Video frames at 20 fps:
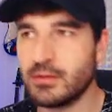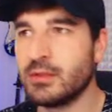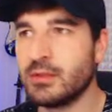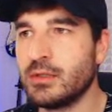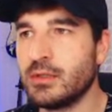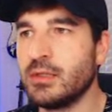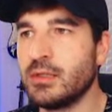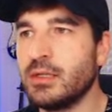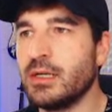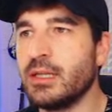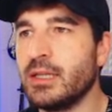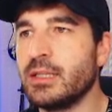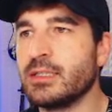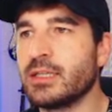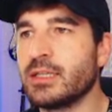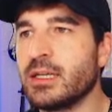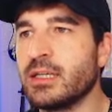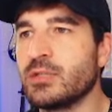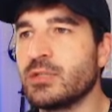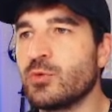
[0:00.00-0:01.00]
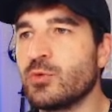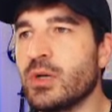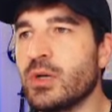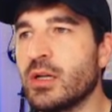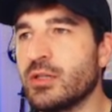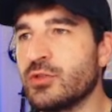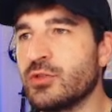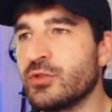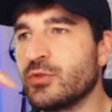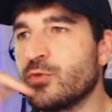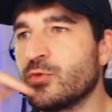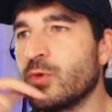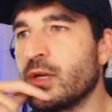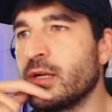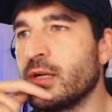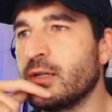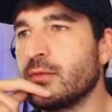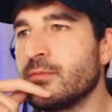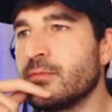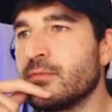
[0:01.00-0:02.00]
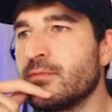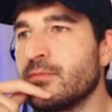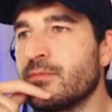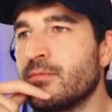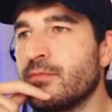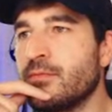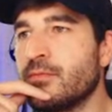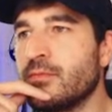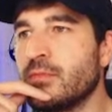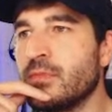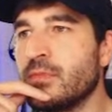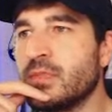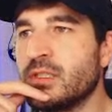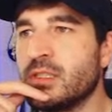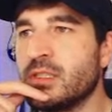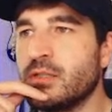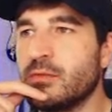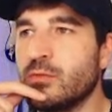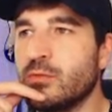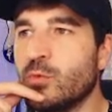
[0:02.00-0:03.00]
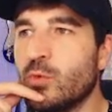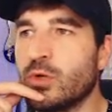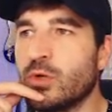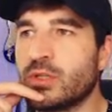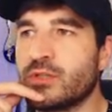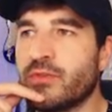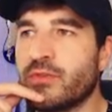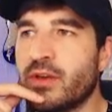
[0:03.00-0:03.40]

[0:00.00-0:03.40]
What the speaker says: In this case, 120. See, works fine.